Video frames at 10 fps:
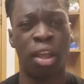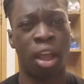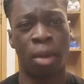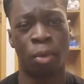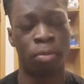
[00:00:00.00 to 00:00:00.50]

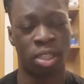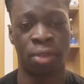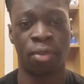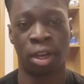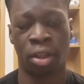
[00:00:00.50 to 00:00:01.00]
And more
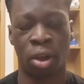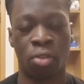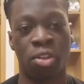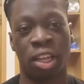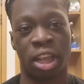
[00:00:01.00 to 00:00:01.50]
specifically,
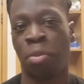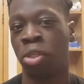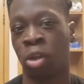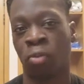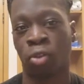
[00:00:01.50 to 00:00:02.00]
Oxford and Cambridge
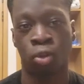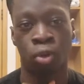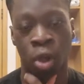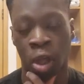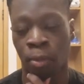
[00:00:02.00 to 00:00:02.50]
love
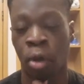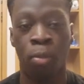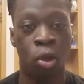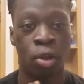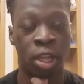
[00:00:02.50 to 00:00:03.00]
to
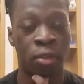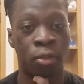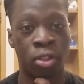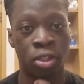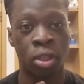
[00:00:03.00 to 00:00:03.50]
upload
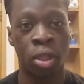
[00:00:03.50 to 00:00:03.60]
interviews.